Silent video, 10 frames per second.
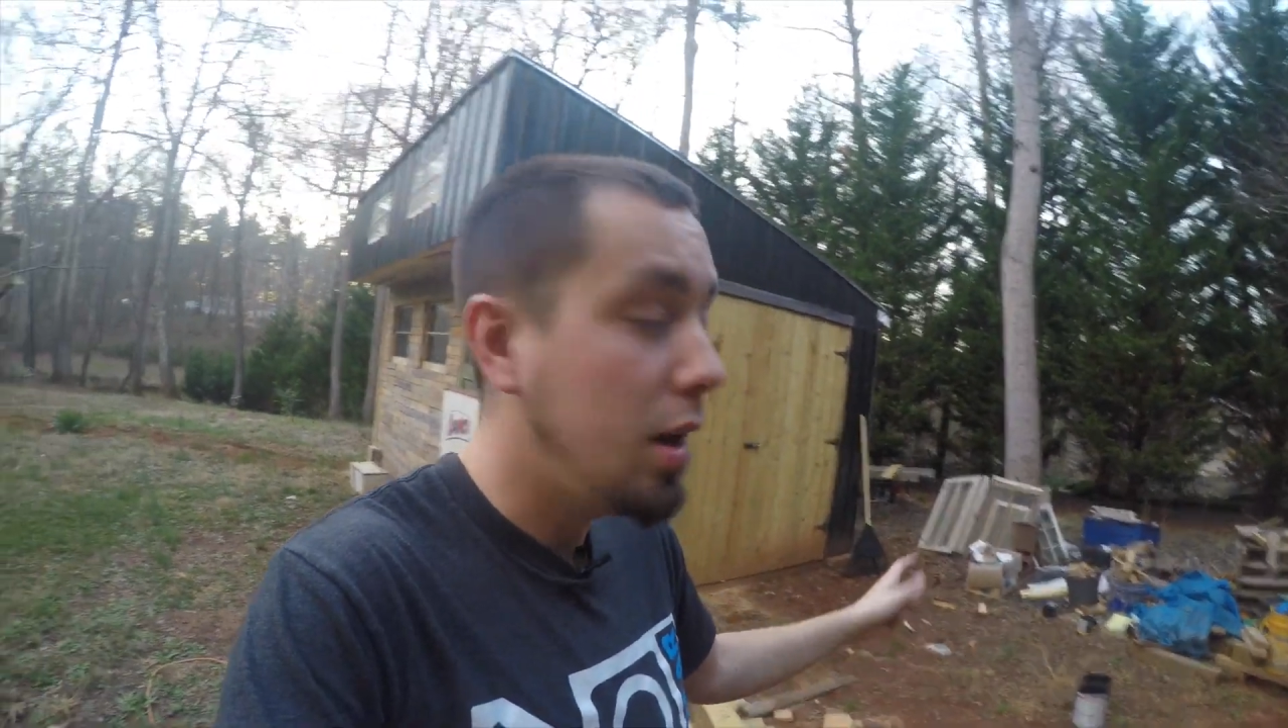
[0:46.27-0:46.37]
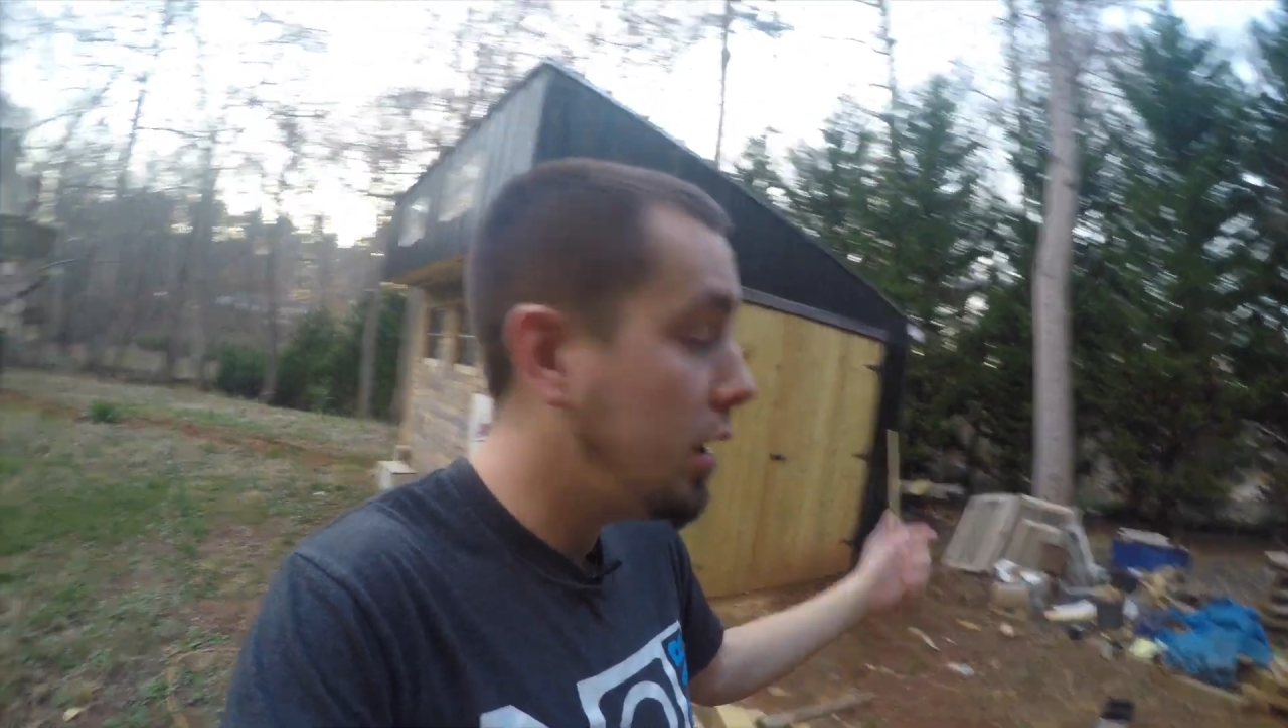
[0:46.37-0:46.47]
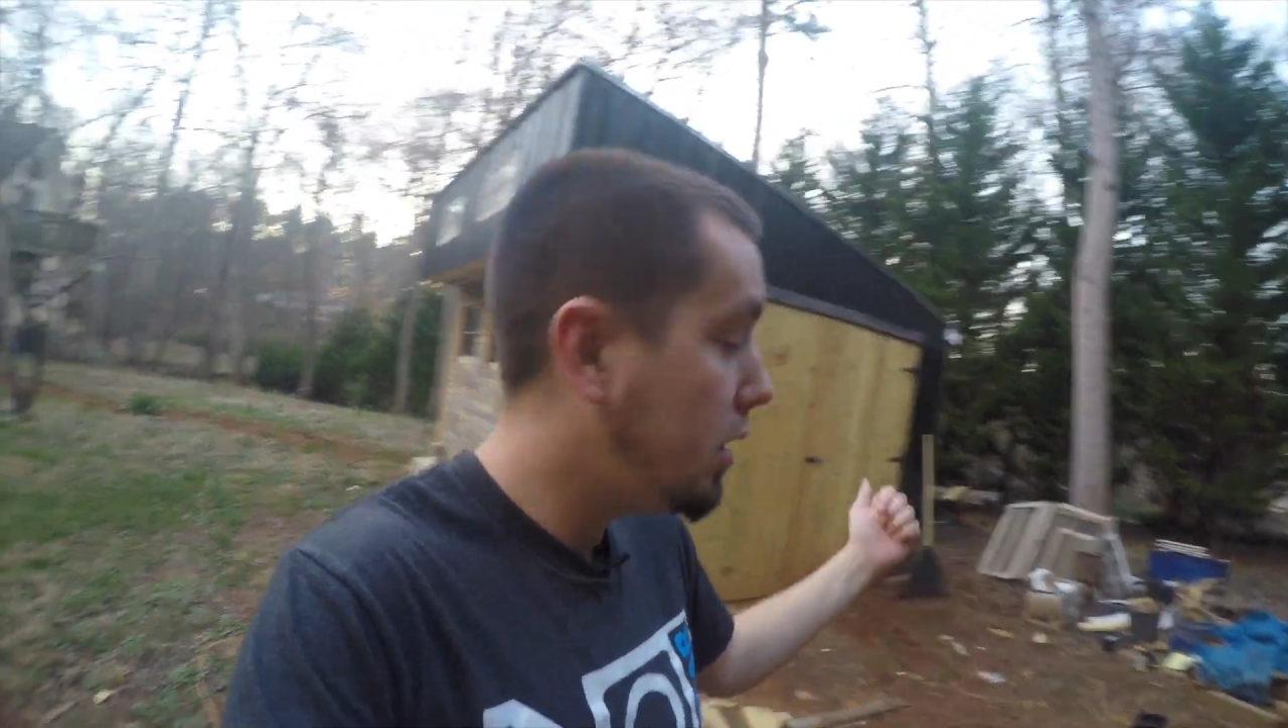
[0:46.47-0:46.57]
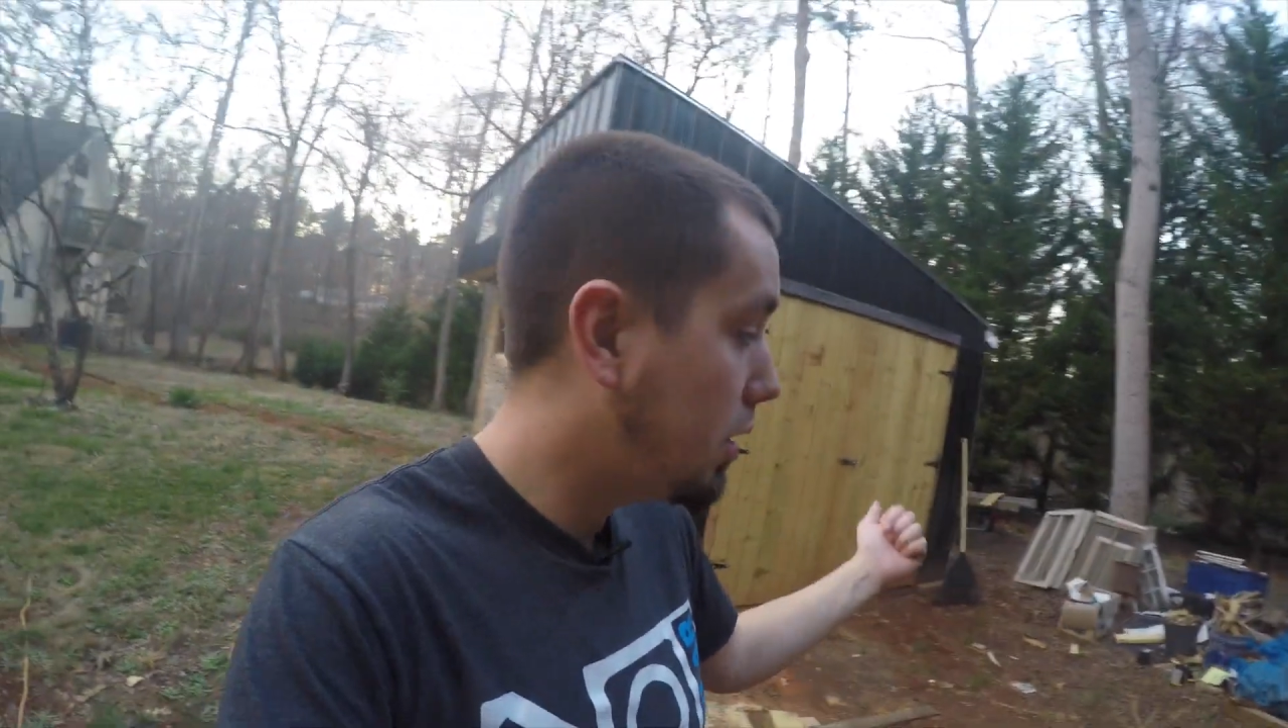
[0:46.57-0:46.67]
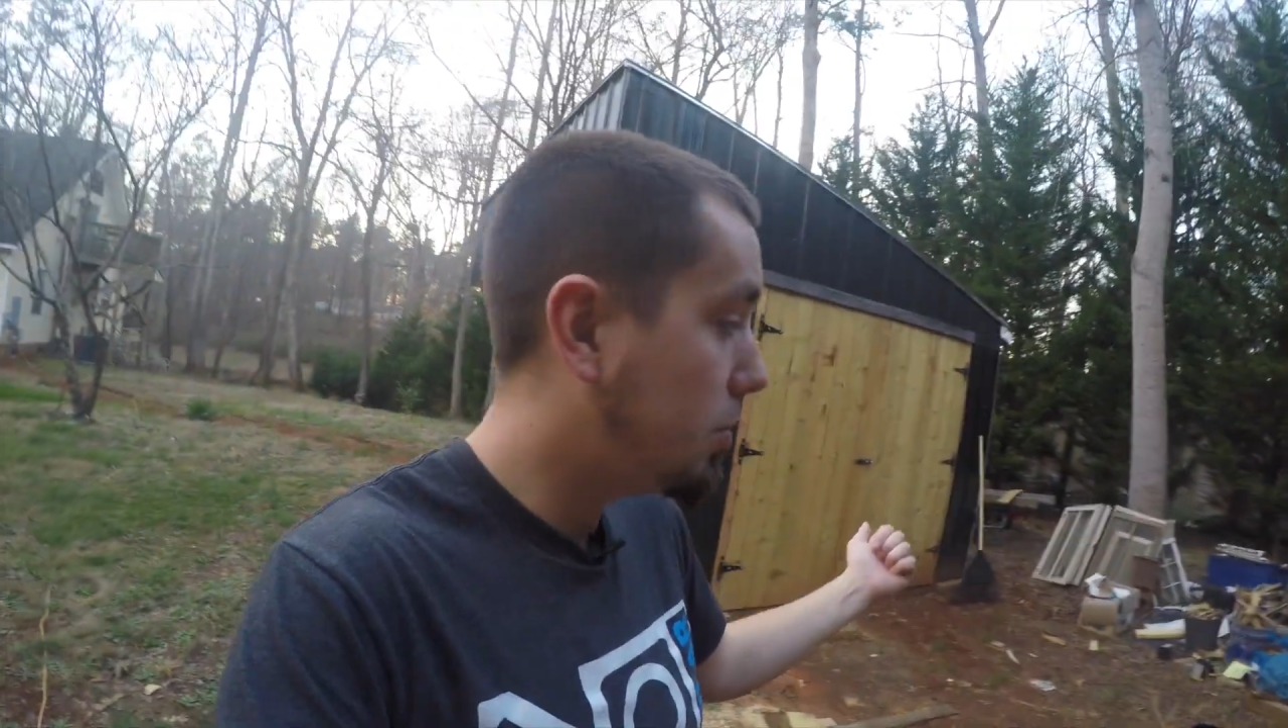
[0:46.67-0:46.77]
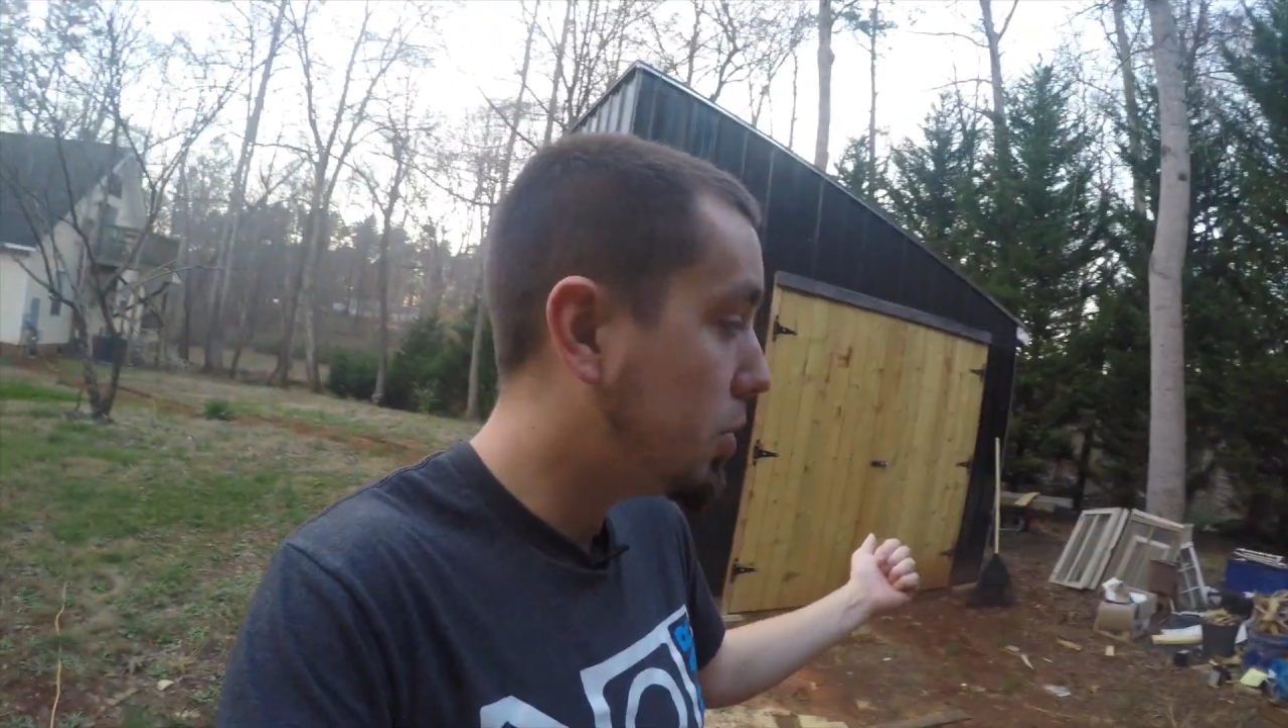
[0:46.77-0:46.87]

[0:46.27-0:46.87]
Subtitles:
into the